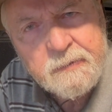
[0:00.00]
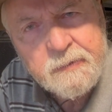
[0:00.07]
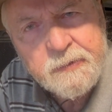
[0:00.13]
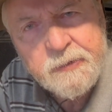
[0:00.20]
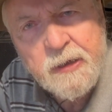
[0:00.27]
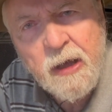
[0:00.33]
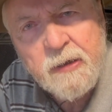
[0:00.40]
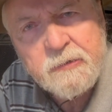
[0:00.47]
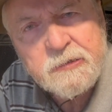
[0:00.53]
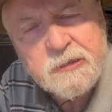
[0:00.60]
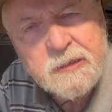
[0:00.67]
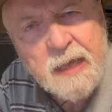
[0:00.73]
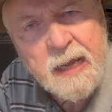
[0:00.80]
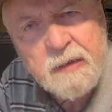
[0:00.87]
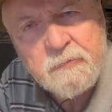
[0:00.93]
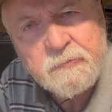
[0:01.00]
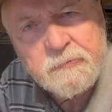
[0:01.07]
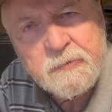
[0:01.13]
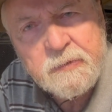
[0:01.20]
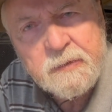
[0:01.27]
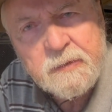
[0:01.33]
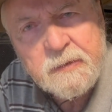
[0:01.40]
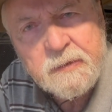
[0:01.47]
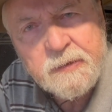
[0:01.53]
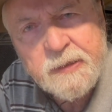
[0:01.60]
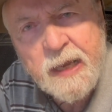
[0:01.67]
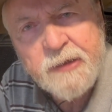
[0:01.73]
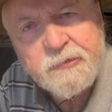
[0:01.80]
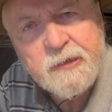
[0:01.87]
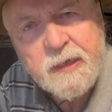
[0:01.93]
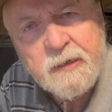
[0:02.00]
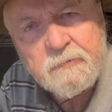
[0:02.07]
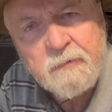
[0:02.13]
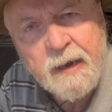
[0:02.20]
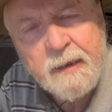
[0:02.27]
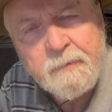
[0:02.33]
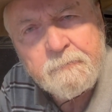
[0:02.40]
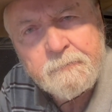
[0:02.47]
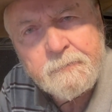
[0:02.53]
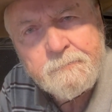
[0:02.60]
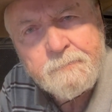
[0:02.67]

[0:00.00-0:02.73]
Not a sound, nothing around.